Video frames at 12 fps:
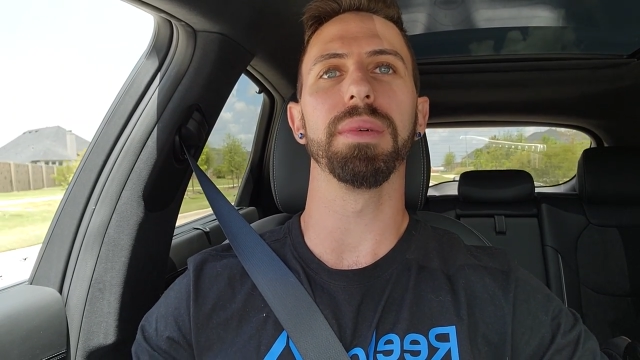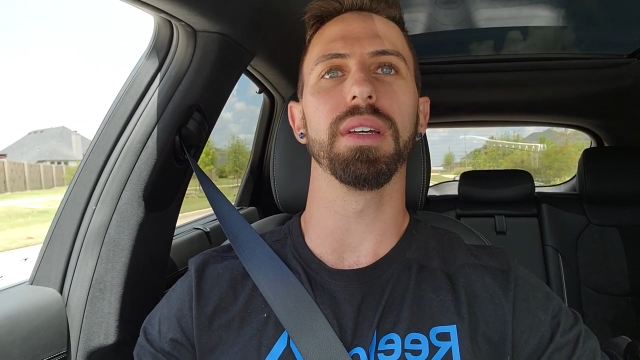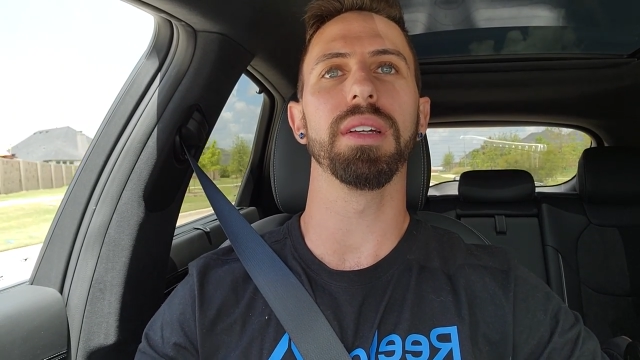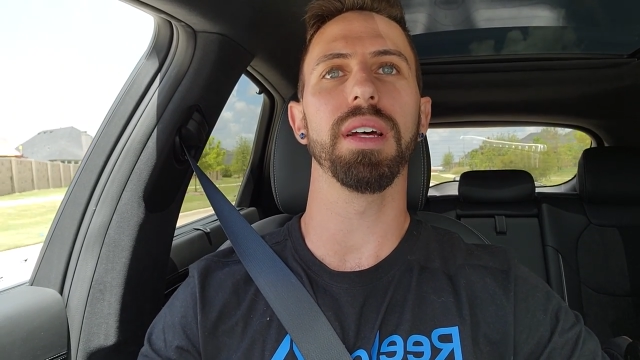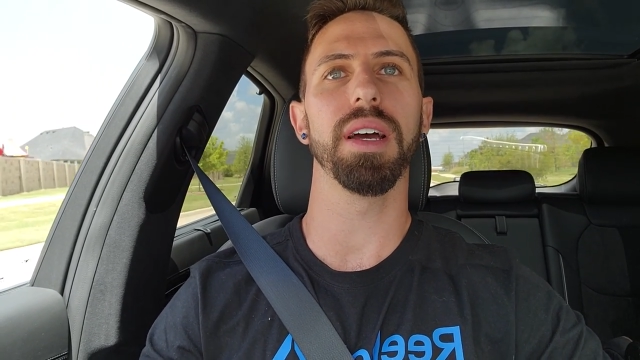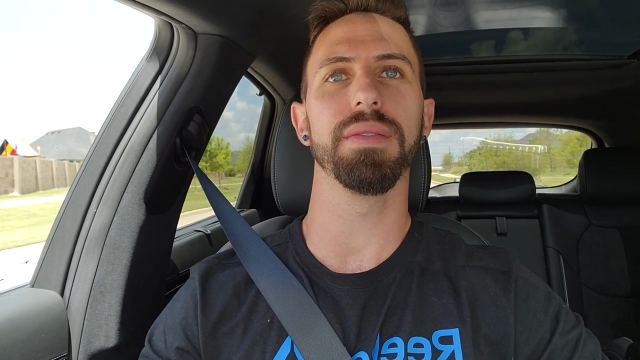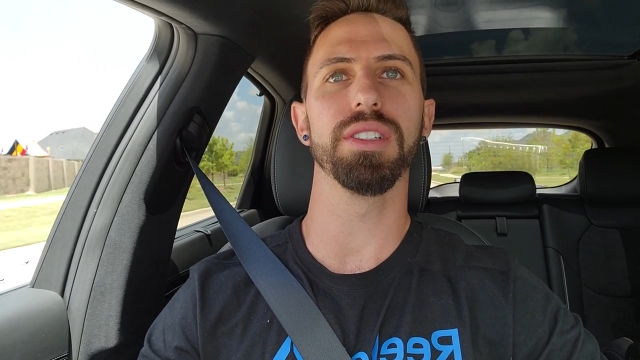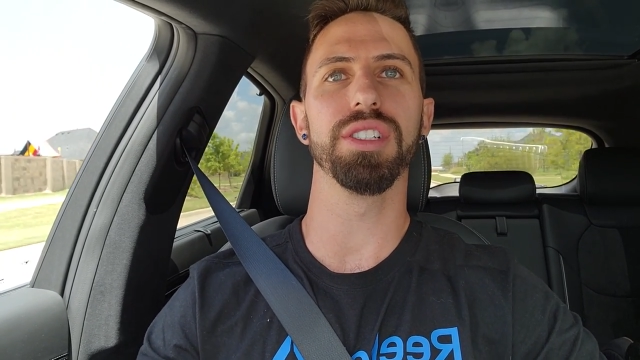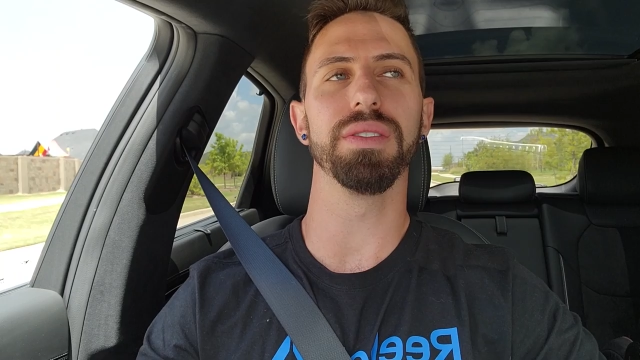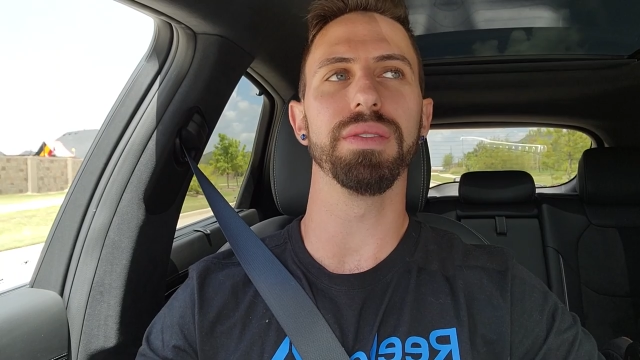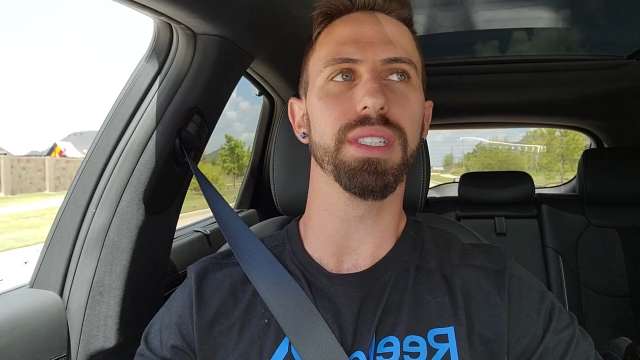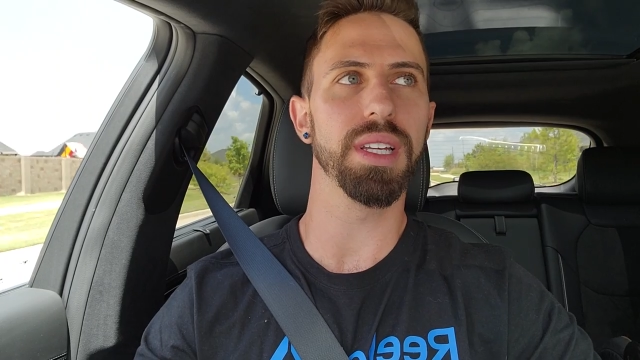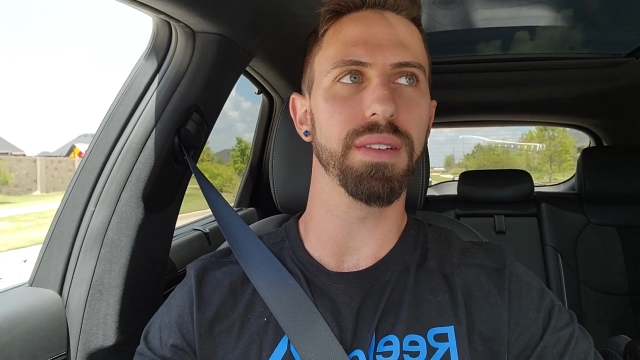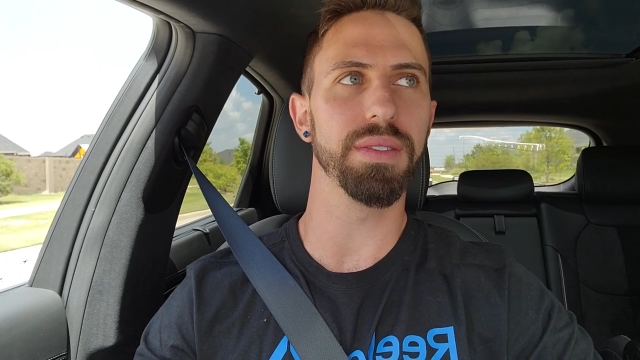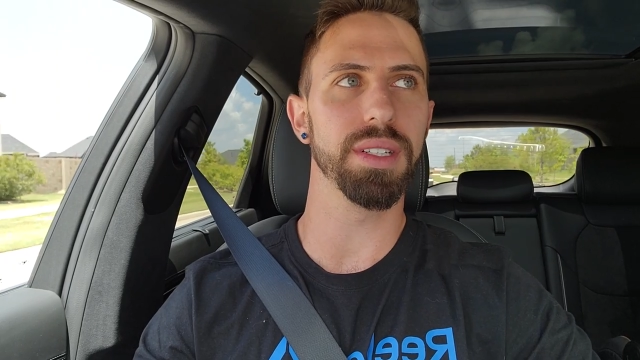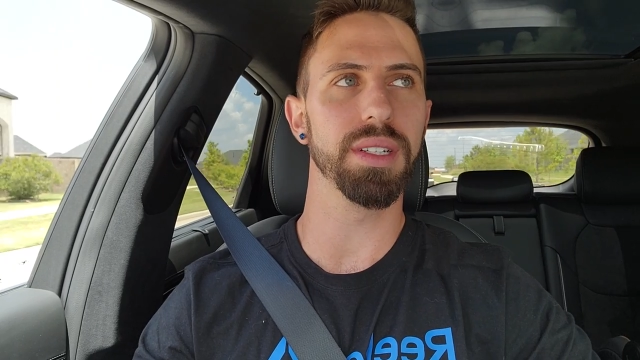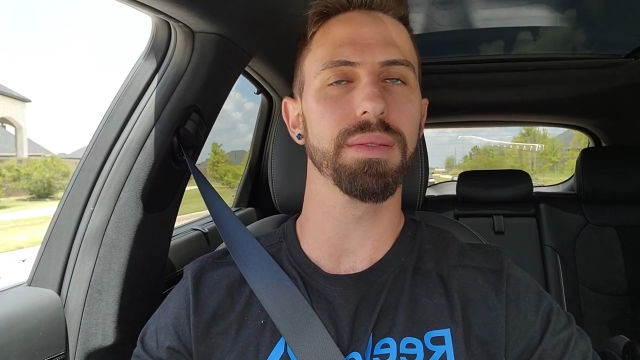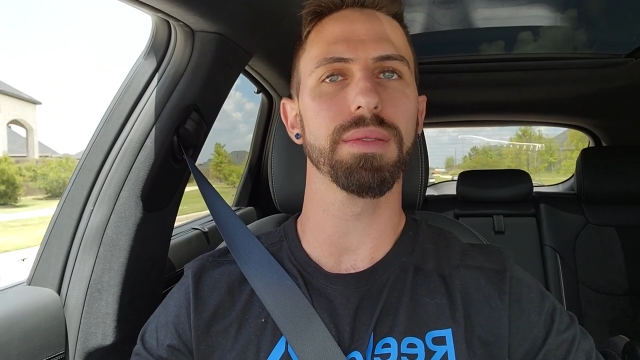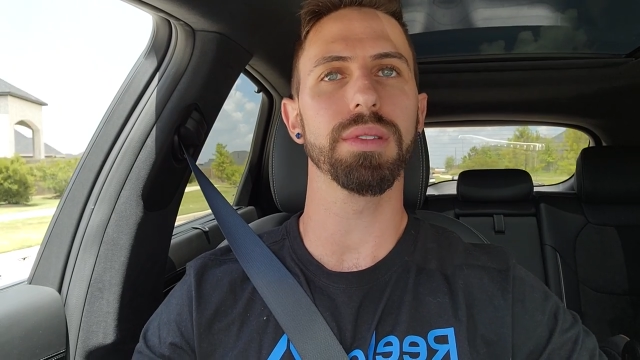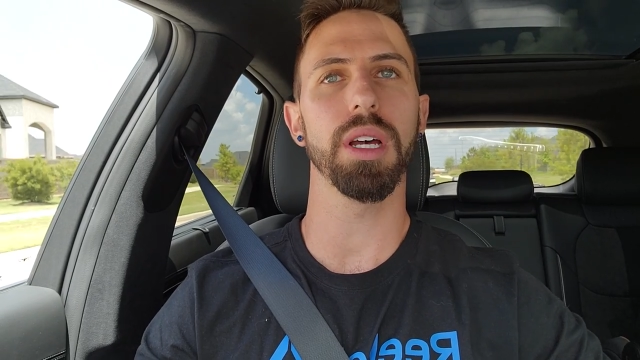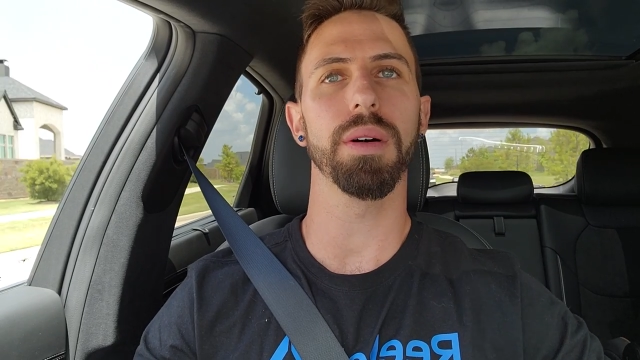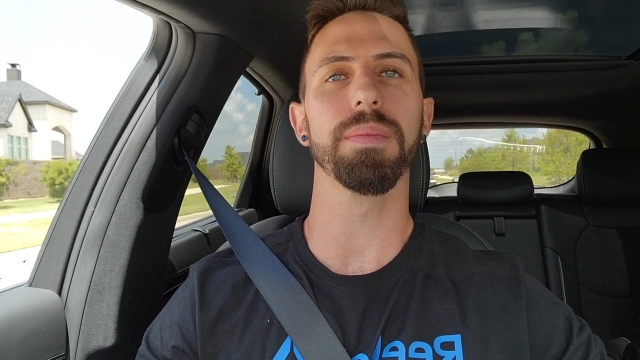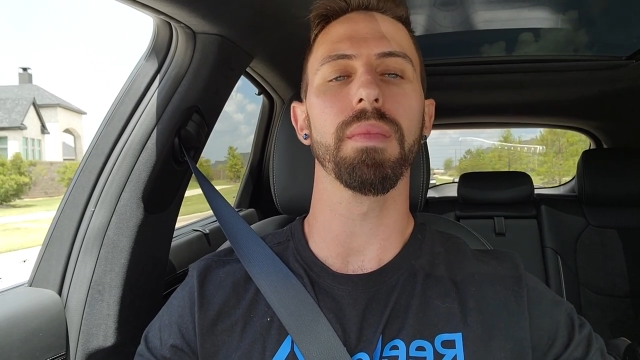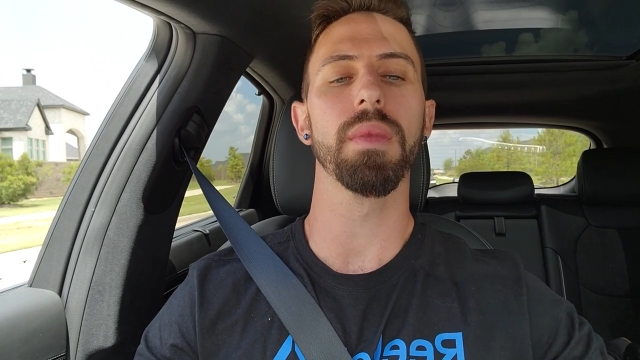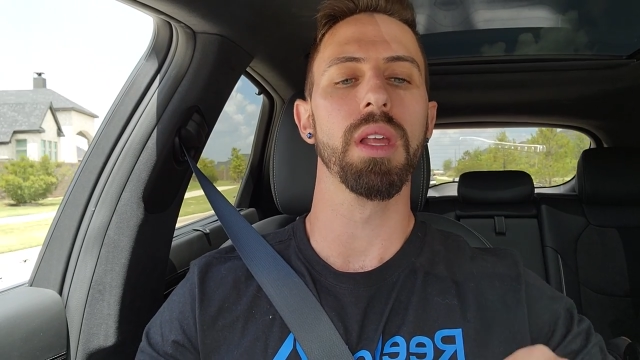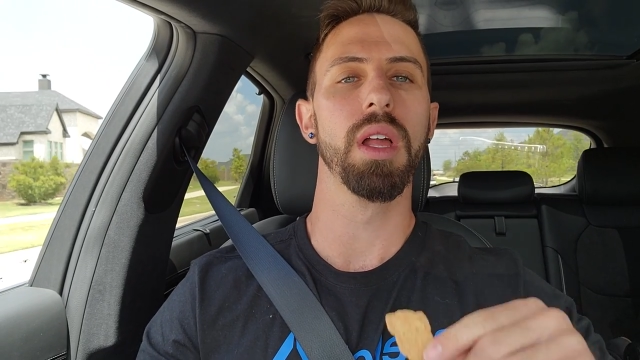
me, and I have a GV70. So,